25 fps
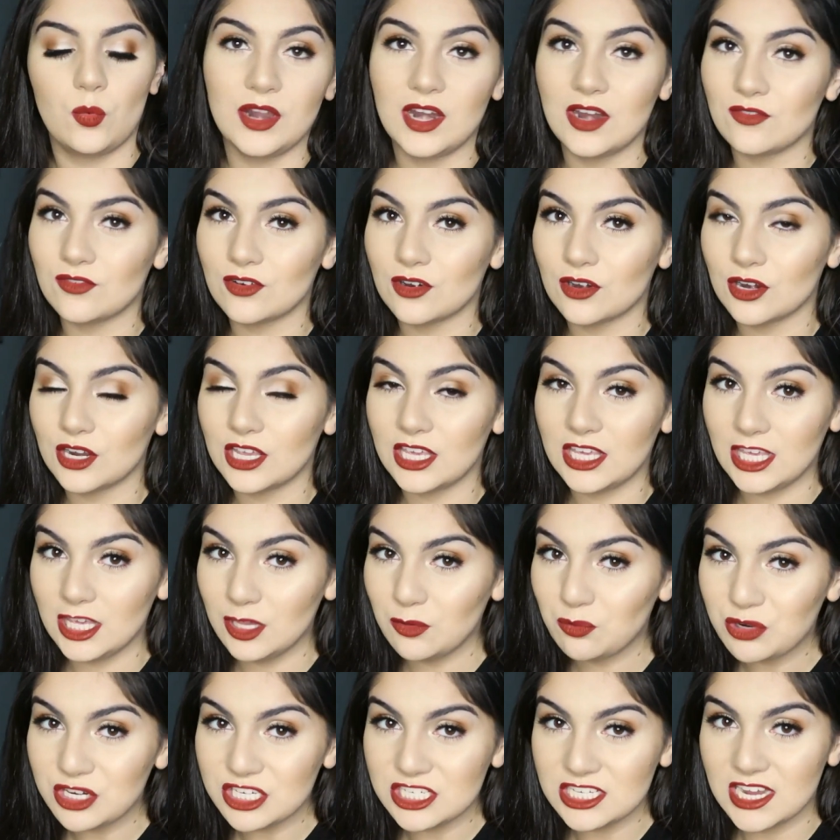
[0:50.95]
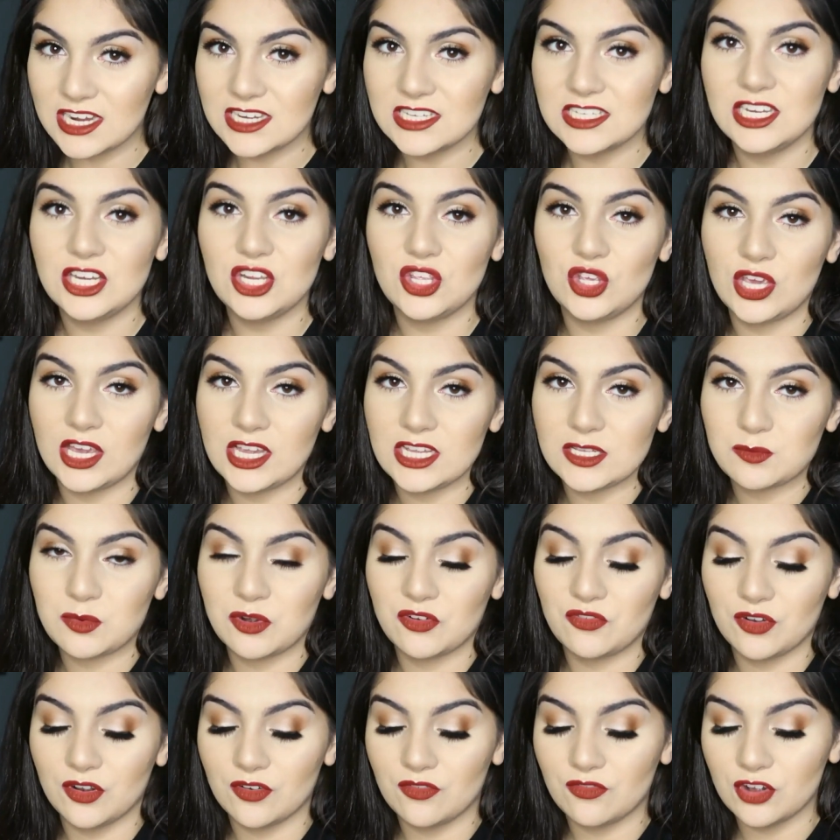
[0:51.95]
whatever heat protectant you guys
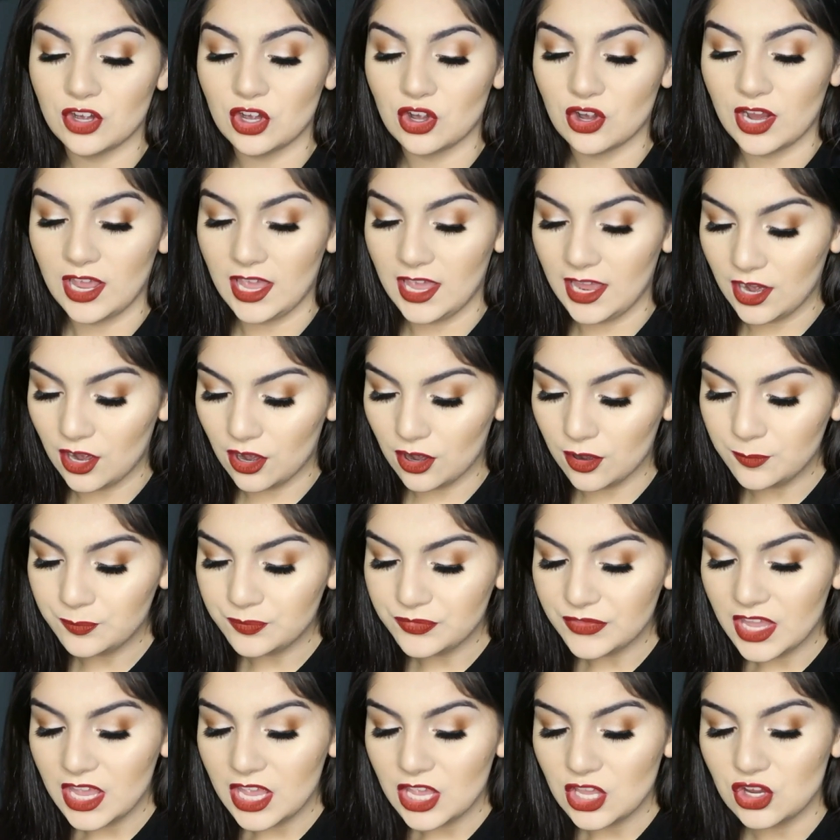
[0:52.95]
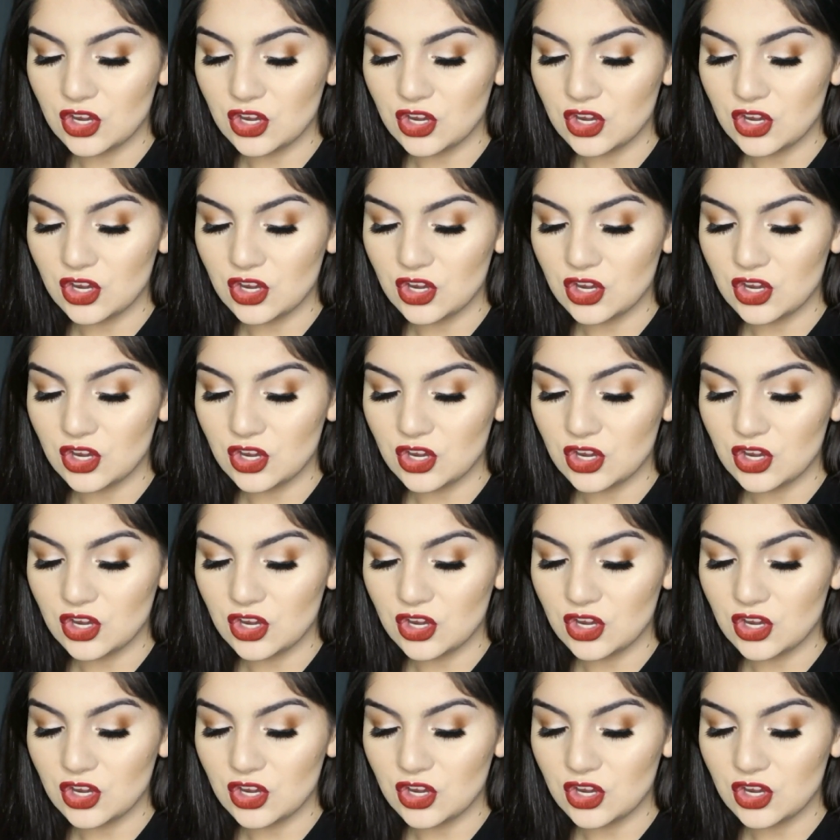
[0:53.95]
prefer for your hair.